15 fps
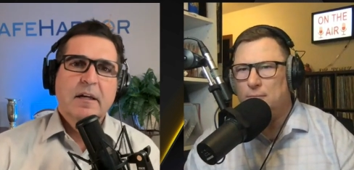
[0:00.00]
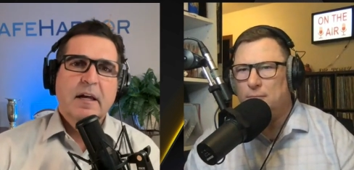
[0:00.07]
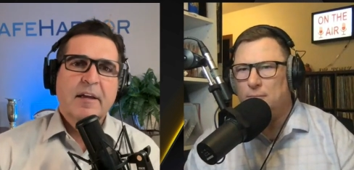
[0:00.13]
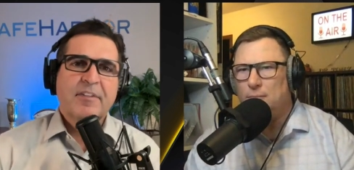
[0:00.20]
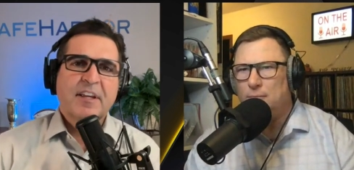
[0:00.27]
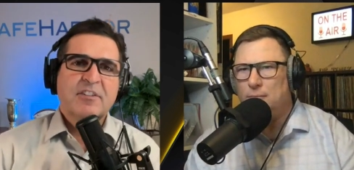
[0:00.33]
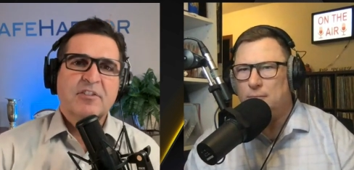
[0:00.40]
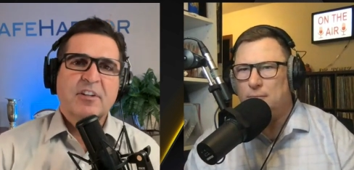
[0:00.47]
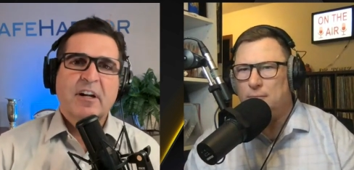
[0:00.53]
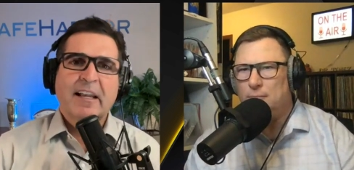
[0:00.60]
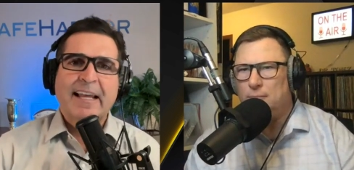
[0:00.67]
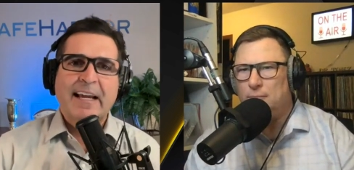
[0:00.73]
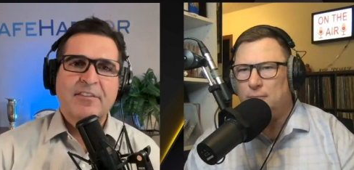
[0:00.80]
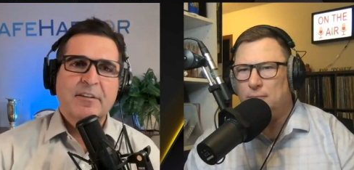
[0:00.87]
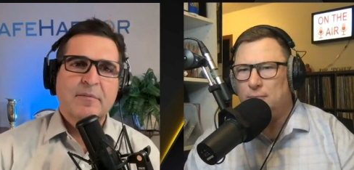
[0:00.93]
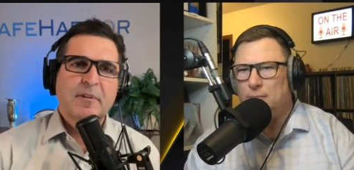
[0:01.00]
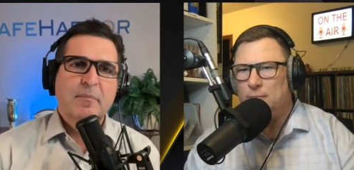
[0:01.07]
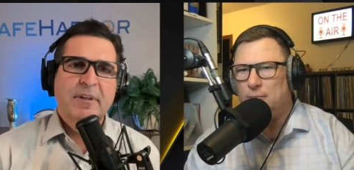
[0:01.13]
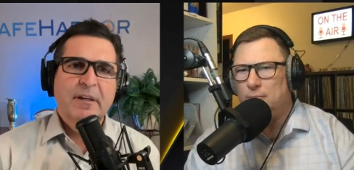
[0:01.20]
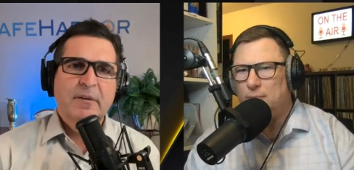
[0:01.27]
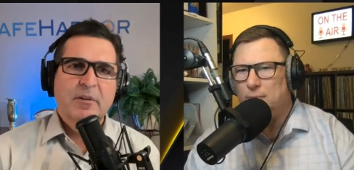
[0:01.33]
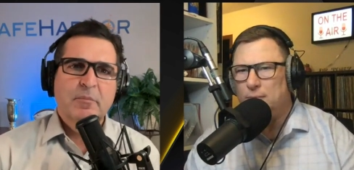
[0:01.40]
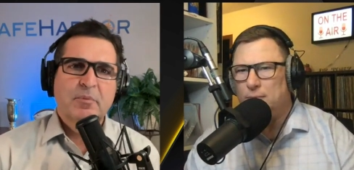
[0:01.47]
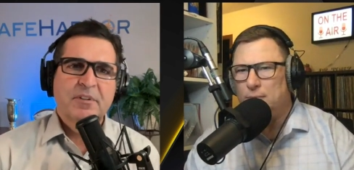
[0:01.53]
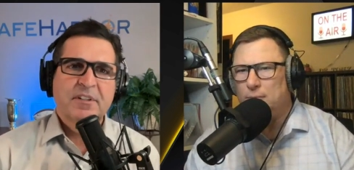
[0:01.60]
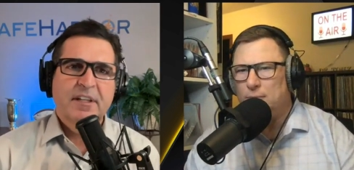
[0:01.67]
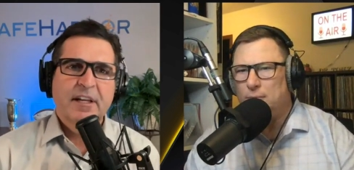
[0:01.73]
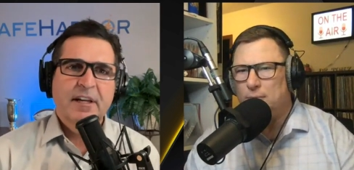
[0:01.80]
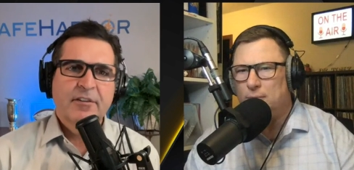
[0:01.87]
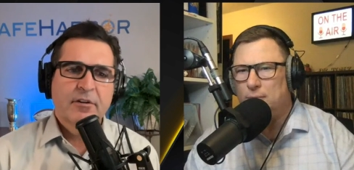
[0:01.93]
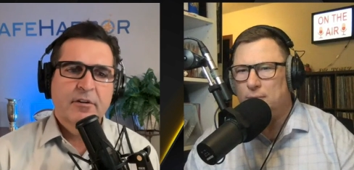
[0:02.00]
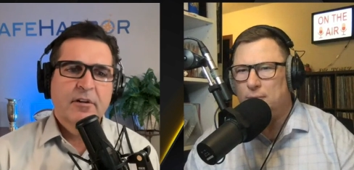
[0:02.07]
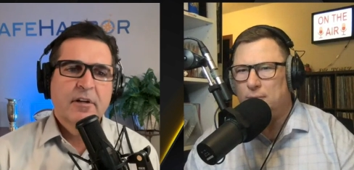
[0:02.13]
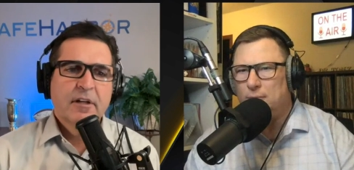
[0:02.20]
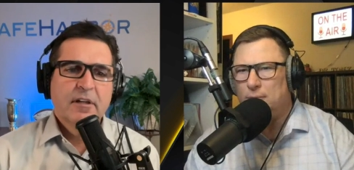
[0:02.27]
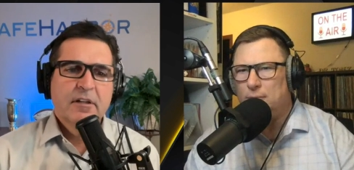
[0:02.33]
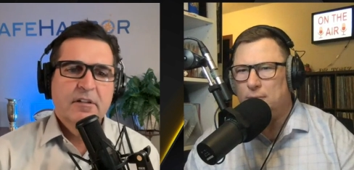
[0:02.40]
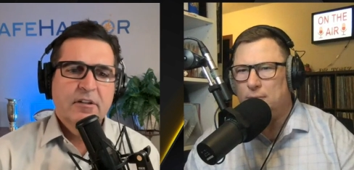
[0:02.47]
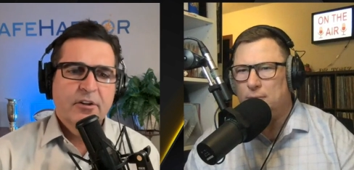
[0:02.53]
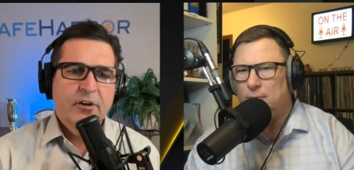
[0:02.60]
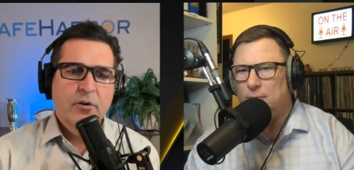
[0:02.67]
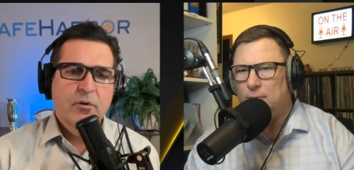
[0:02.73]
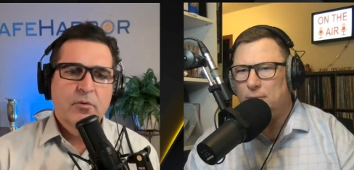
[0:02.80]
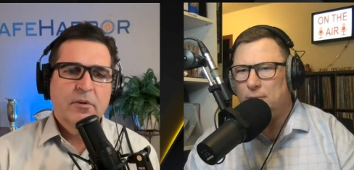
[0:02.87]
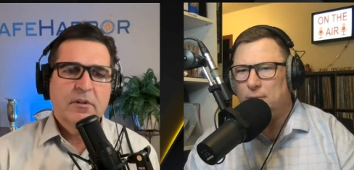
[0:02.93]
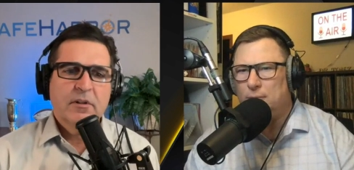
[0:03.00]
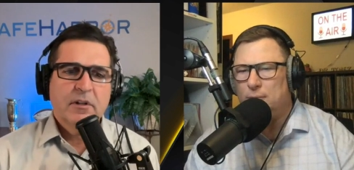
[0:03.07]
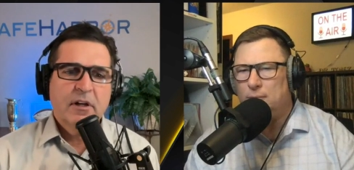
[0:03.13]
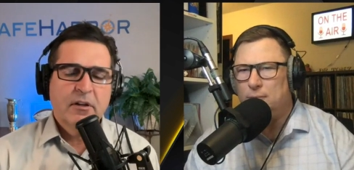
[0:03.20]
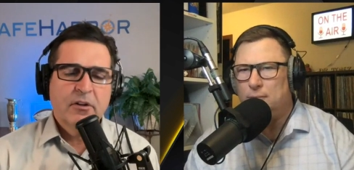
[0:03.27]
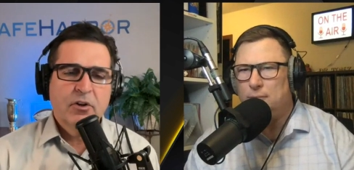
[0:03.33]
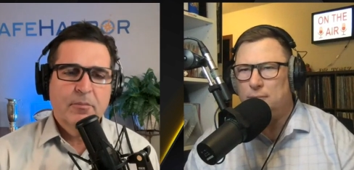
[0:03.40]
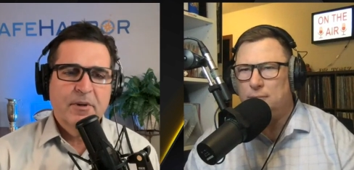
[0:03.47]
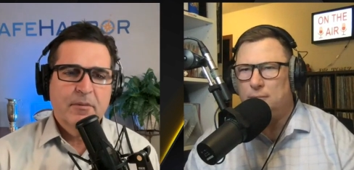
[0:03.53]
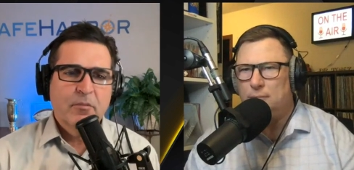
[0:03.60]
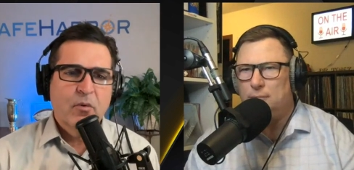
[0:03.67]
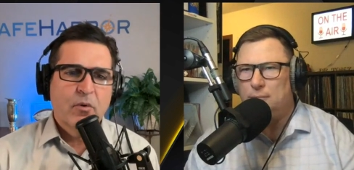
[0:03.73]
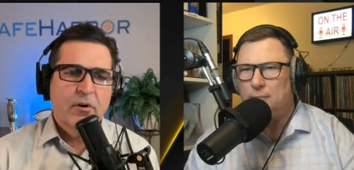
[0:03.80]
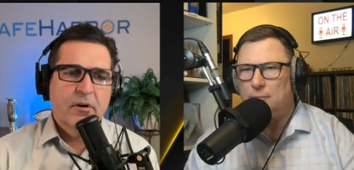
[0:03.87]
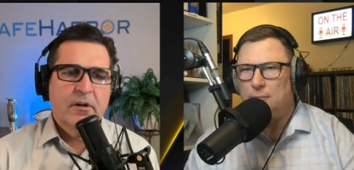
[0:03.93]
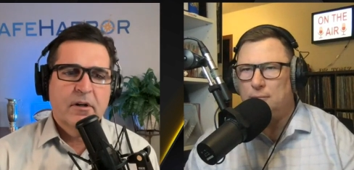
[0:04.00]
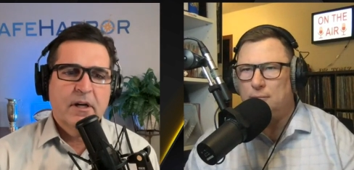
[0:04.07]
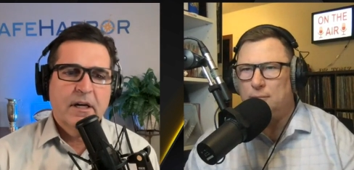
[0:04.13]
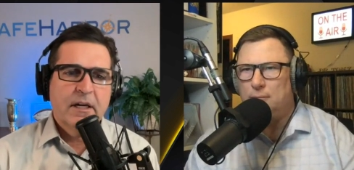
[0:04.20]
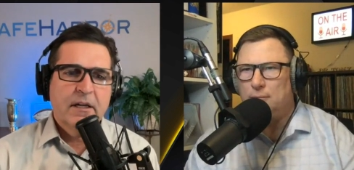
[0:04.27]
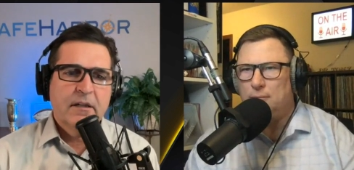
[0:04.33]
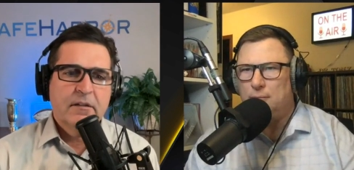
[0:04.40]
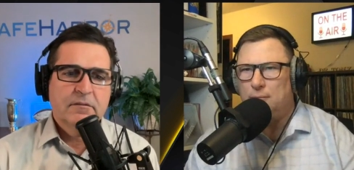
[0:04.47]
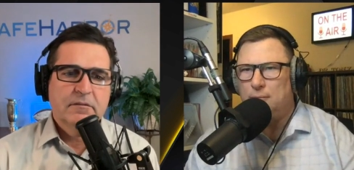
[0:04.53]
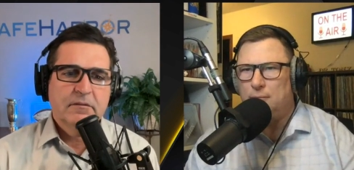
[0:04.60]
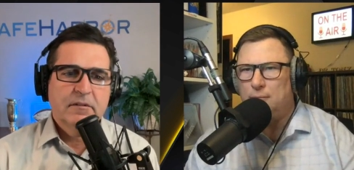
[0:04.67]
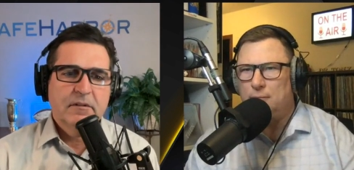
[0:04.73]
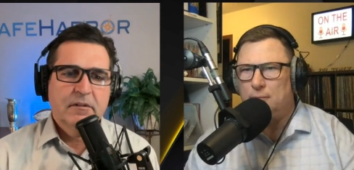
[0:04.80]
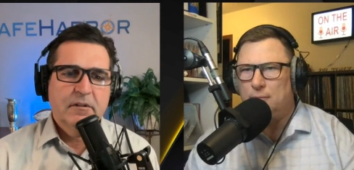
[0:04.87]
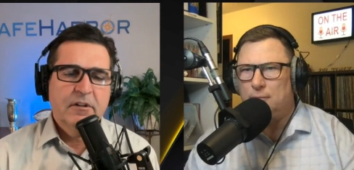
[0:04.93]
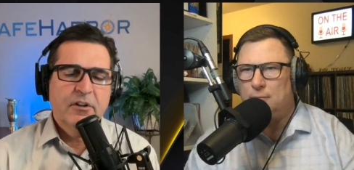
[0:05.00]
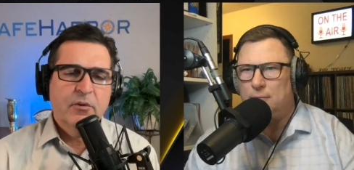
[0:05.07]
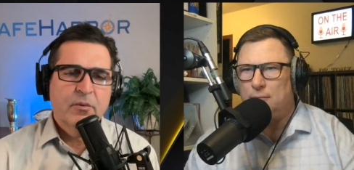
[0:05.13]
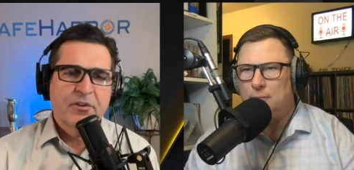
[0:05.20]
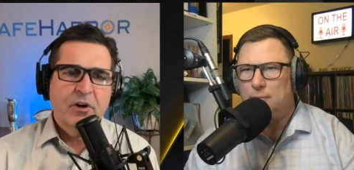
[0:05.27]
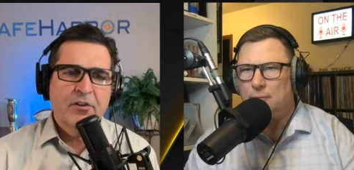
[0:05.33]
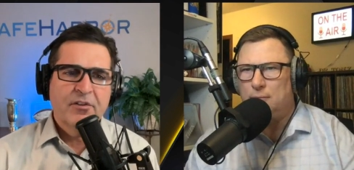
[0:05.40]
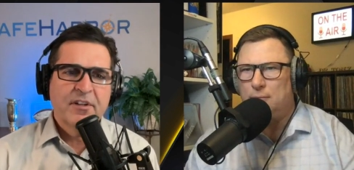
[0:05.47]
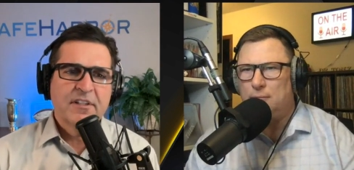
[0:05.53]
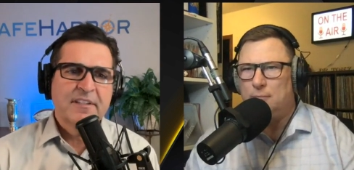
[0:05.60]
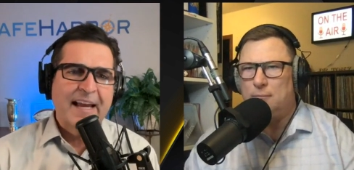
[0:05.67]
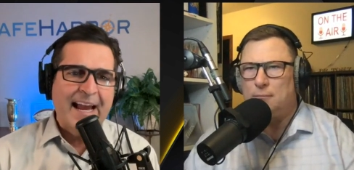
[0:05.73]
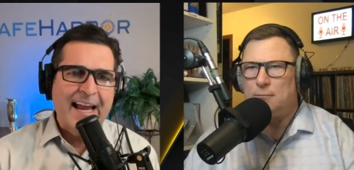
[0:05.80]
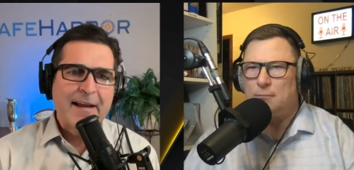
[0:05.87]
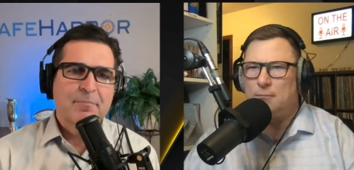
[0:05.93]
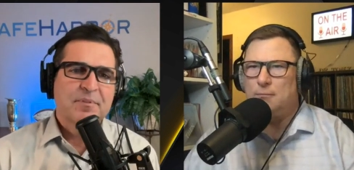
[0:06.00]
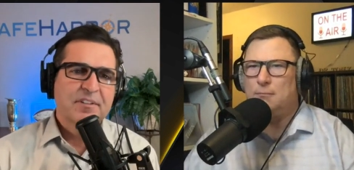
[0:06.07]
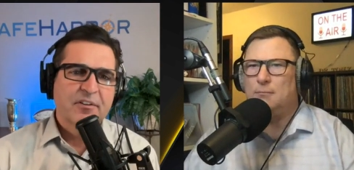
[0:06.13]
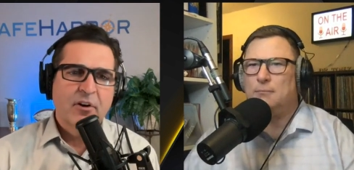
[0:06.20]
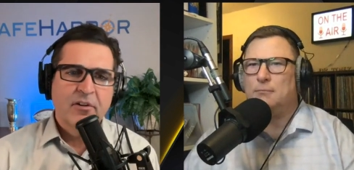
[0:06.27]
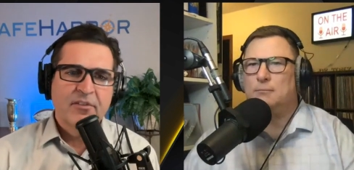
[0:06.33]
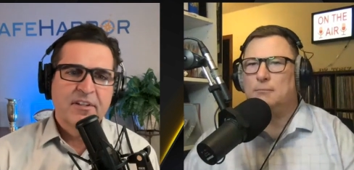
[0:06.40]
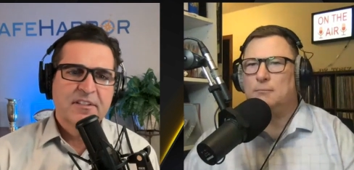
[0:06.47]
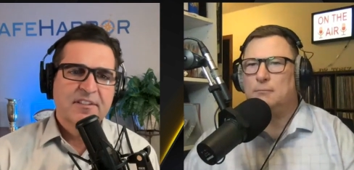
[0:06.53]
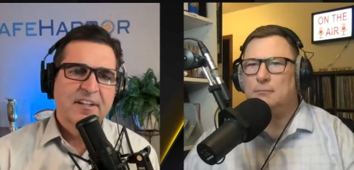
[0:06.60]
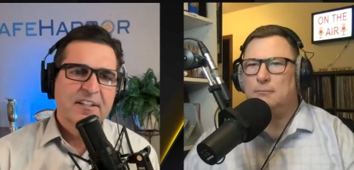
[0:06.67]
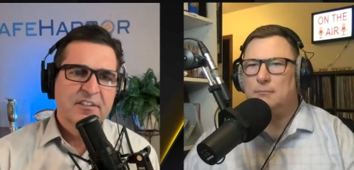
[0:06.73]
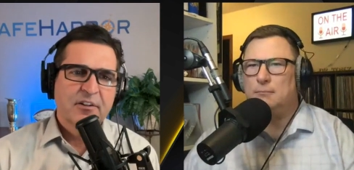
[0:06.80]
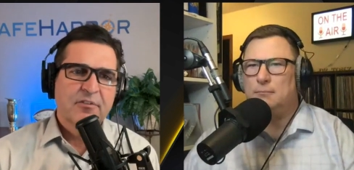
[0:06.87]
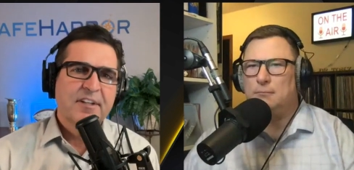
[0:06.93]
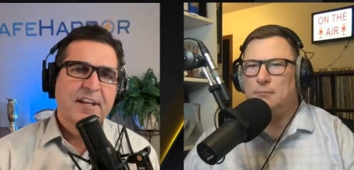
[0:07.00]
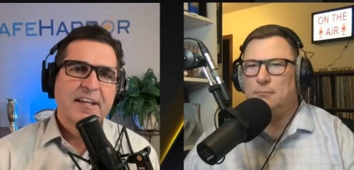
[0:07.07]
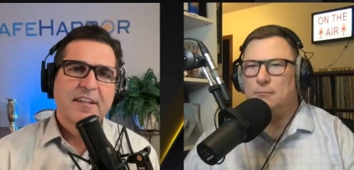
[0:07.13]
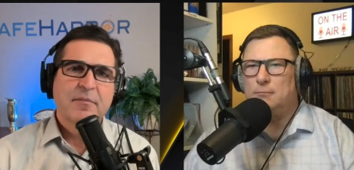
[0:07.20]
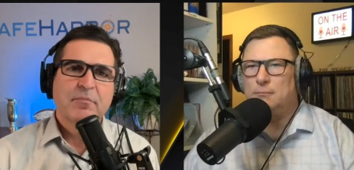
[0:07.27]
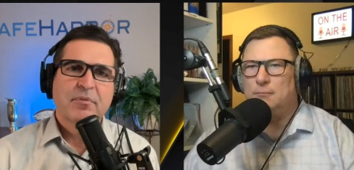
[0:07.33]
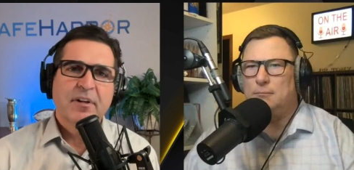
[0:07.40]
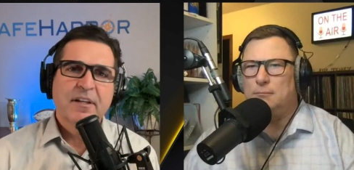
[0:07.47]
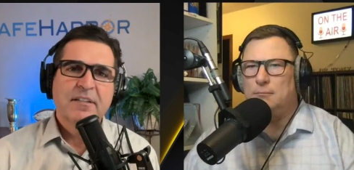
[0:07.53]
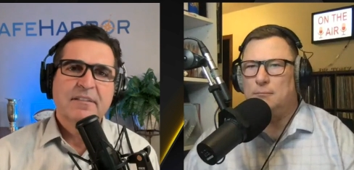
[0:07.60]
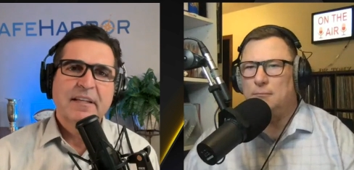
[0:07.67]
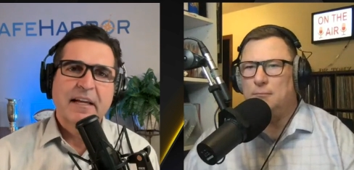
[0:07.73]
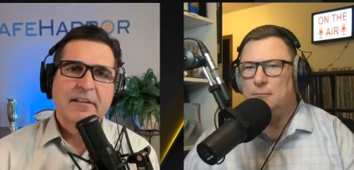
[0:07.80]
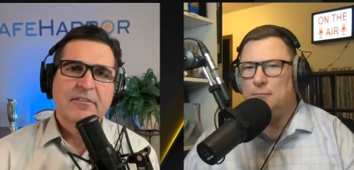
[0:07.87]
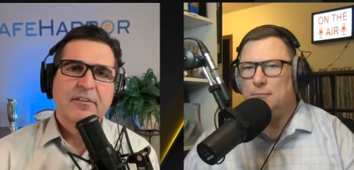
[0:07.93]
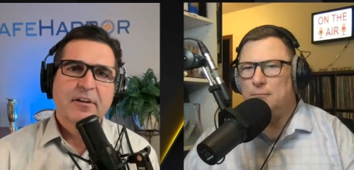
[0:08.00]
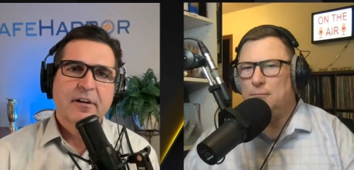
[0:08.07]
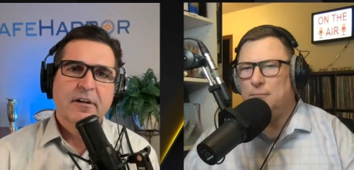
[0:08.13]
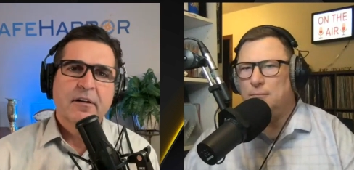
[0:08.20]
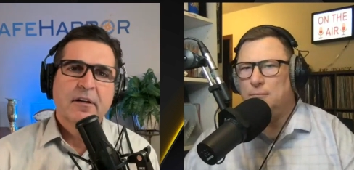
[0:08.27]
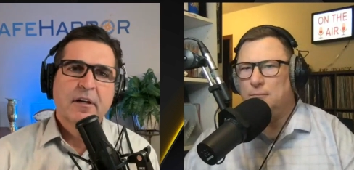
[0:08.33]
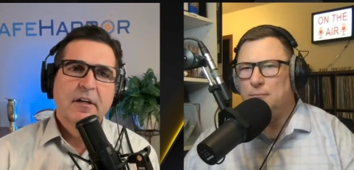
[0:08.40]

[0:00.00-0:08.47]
Speaker 1: I think it's going to allow them to be able to put together, you know, a little bit more. Uh, You know, with all these apps and all these things that are taking place out there,